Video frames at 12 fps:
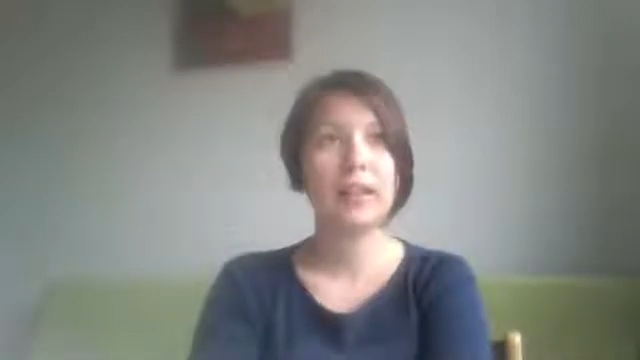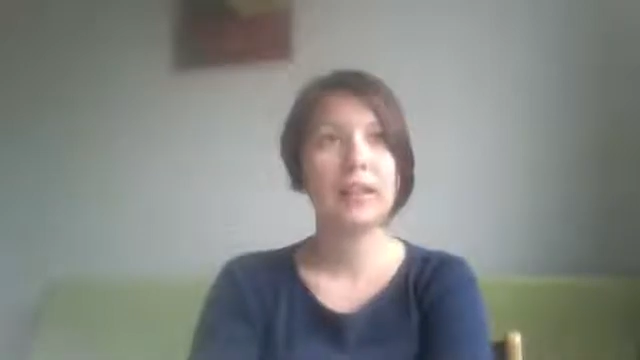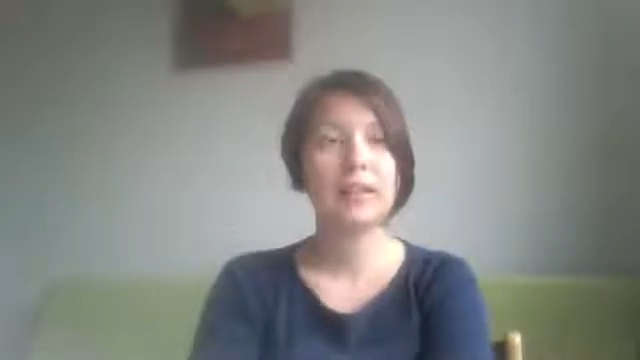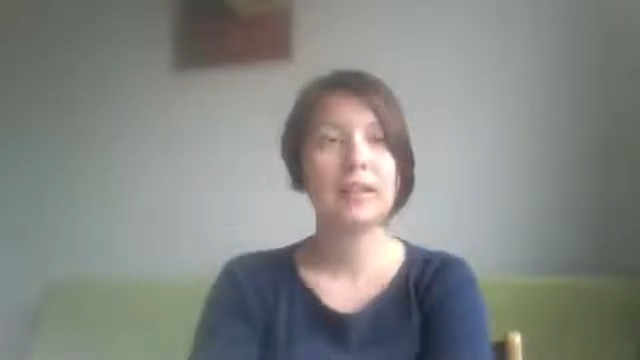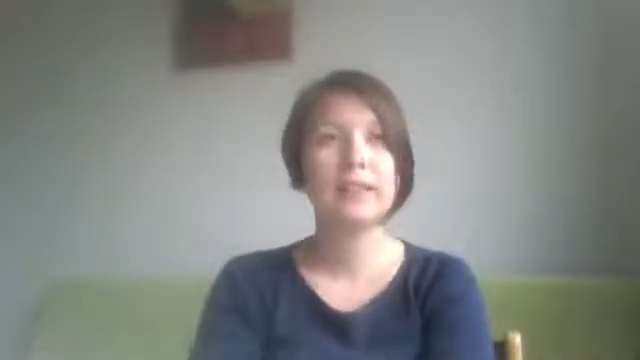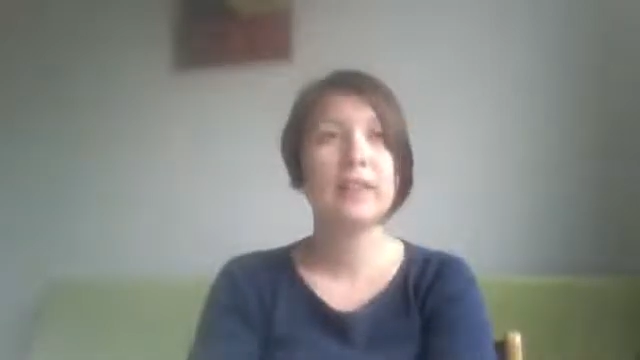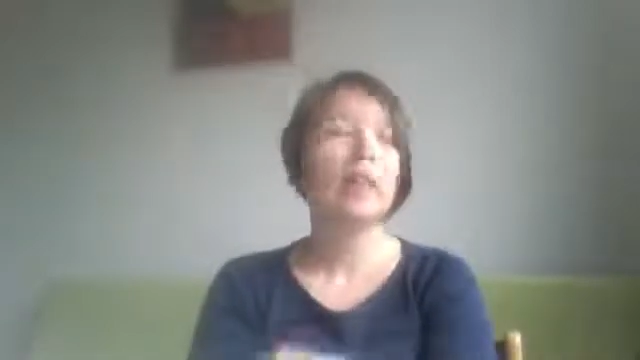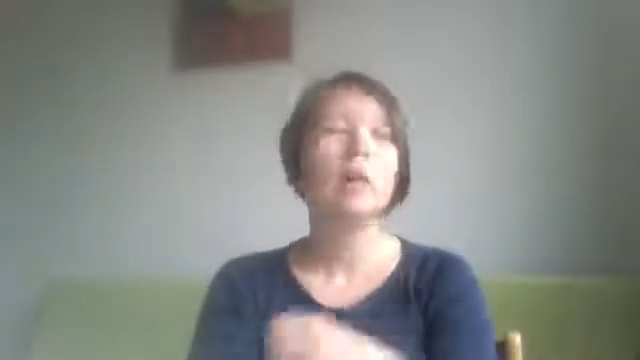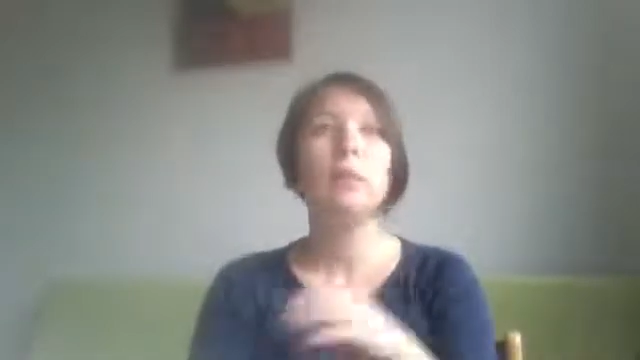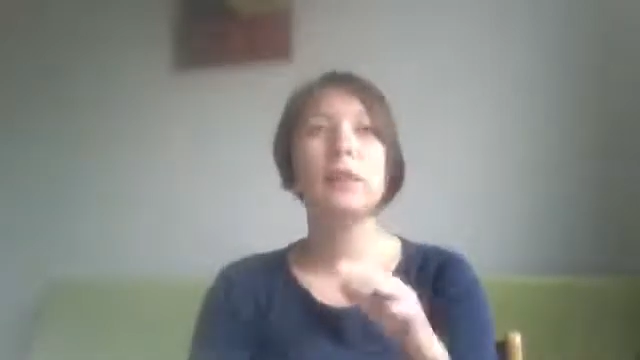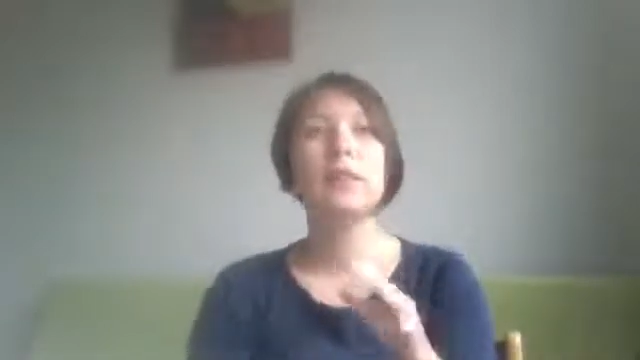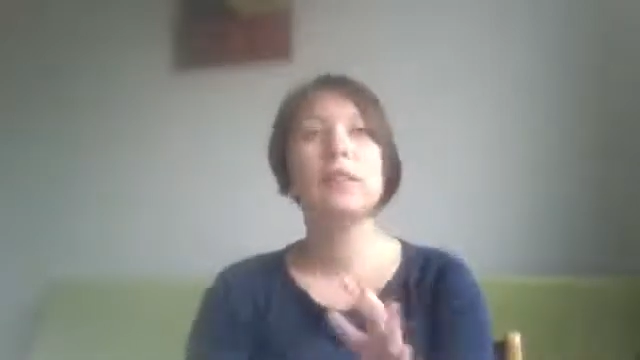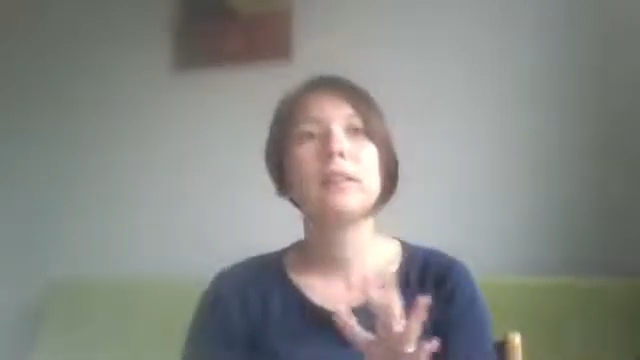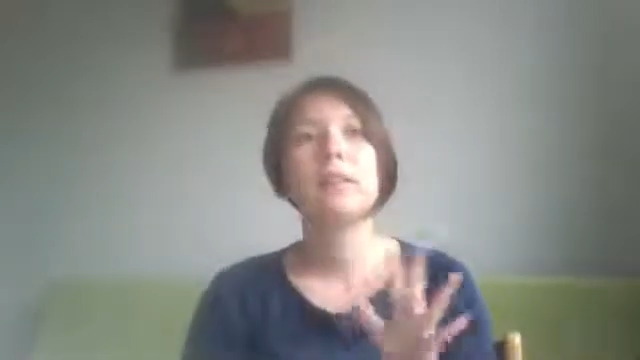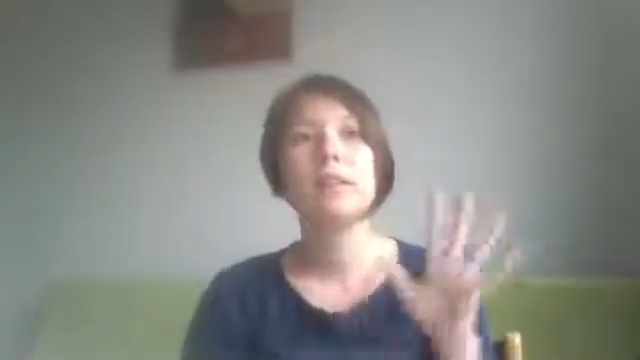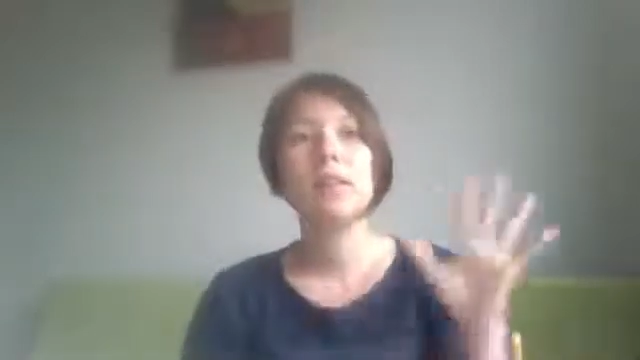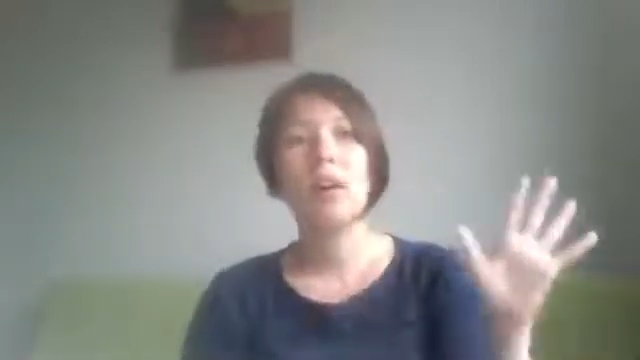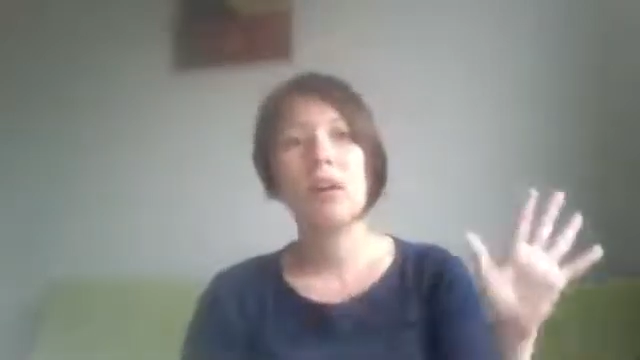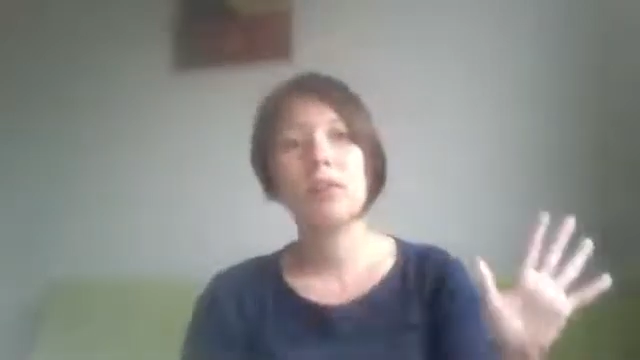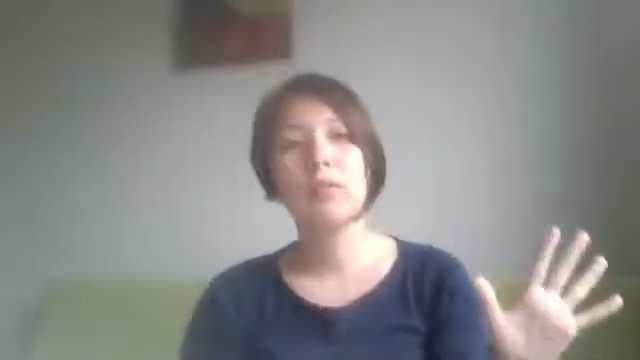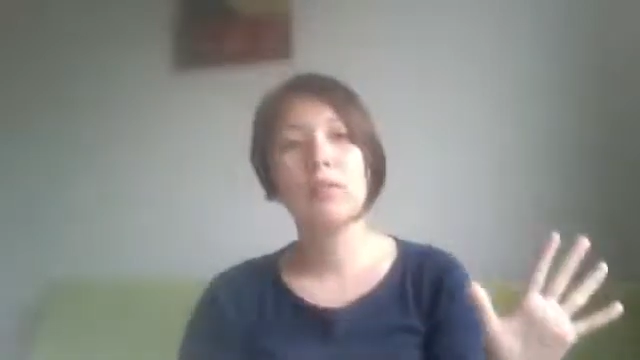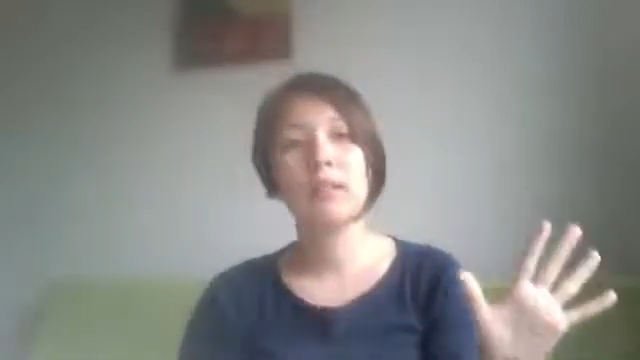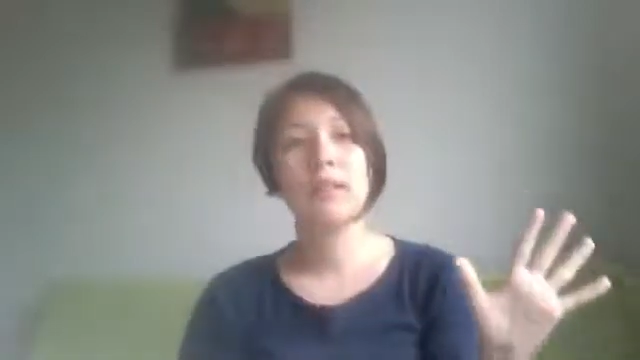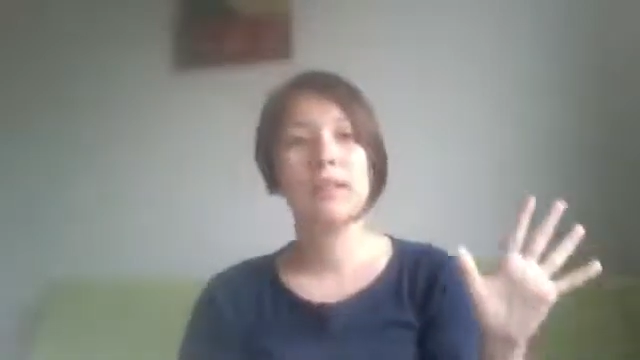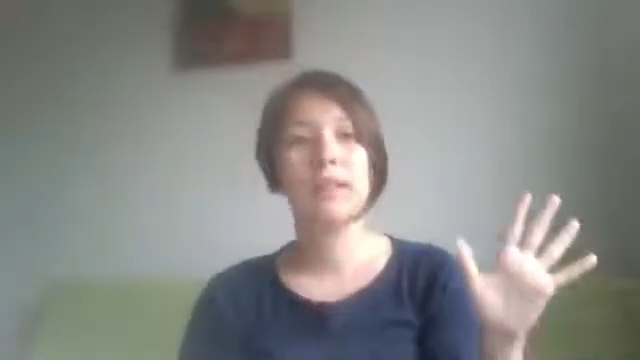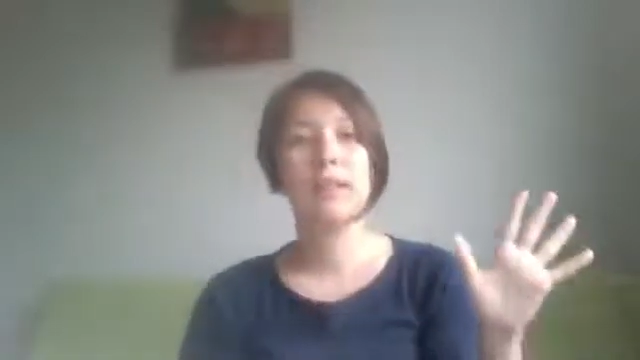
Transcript: is with the conflict